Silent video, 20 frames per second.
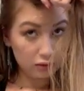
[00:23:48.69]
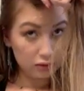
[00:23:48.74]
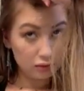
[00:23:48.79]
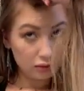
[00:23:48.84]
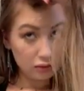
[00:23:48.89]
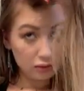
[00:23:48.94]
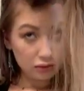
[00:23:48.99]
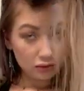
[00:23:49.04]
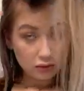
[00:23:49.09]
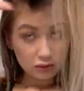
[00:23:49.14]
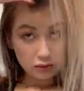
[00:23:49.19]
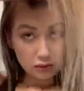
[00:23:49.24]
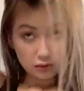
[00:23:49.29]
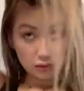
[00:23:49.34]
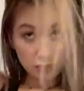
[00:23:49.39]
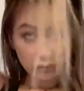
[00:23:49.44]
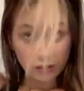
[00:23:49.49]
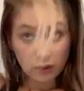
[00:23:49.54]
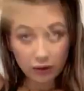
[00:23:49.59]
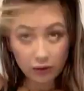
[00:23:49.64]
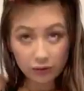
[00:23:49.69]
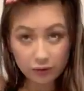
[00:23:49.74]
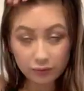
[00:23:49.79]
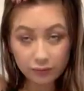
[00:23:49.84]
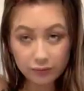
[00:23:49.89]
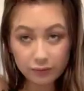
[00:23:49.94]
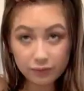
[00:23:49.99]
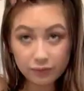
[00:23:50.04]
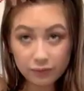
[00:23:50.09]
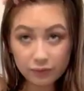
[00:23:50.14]
Okay,
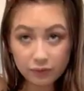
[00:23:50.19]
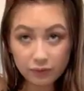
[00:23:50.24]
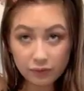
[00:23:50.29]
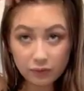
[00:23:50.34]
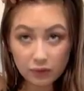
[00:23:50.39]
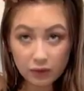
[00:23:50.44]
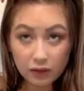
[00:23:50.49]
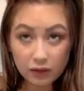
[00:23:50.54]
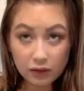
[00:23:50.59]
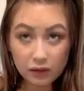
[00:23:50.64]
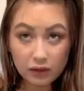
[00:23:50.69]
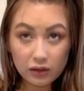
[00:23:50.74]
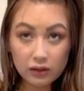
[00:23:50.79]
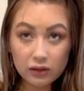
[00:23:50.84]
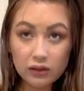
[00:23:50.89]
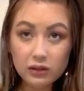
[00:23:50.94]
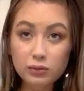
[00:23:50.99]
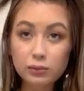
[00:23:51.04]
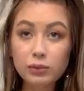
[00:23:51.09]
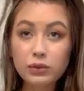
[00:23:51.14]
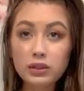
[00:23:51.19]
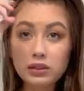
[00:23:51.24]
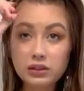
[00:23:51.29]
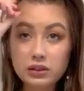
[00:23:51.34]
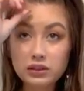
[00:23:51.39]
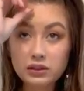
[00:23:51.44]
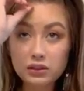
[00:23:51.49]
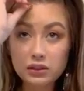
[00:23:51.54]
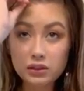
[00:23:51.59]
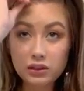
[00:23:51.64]
it's pretty decent. I
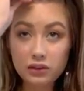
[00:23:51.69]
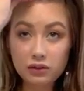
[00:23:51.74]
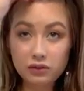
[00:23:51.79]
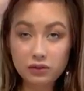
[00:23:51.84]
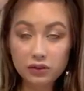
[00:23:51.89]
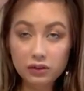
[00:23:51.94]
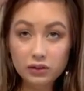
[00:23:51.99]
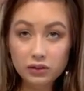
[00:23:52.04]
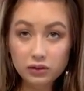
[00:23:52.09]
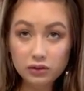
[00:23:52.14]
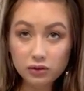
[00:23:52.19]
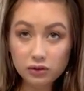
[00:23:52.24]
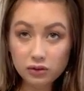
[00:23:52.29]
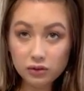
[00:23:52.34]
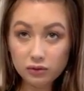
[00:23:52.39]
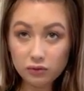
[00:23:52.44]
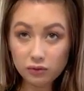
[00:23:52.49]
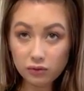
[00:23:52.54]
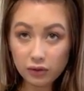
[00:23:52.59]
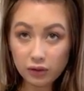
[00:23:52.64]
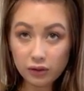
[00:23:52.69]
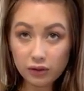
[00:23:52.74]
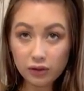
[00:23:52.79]
feel like these are just very